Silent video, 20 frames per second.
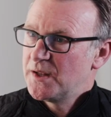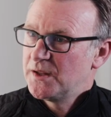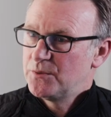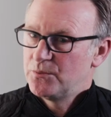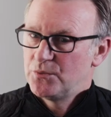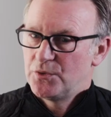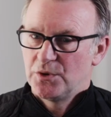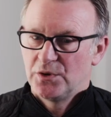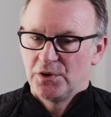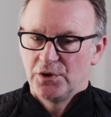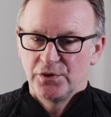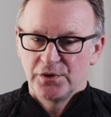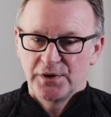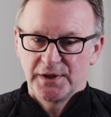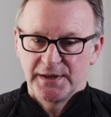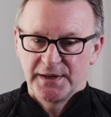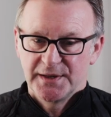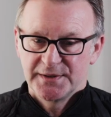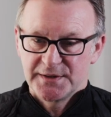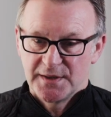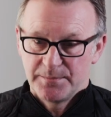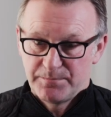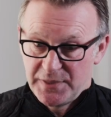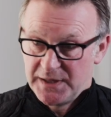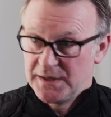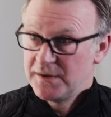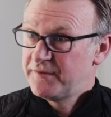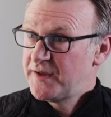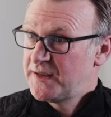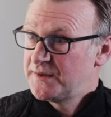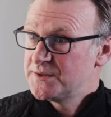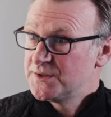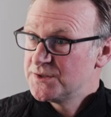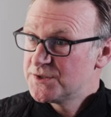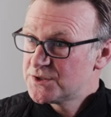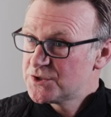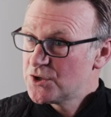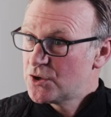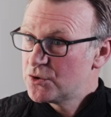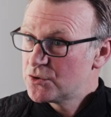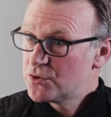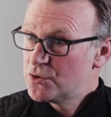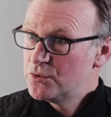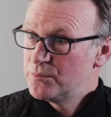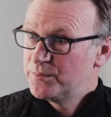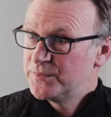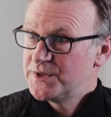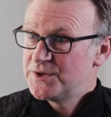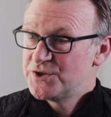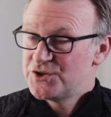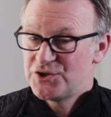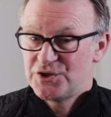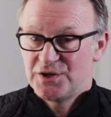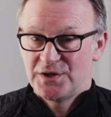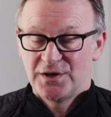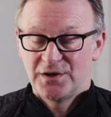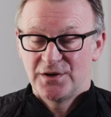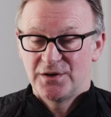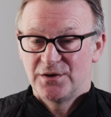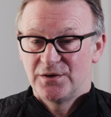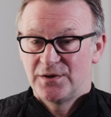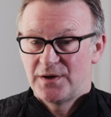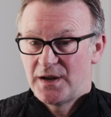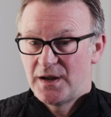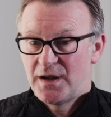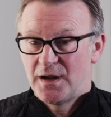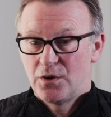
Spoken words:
and we're looking at a big event in Stockholm this year,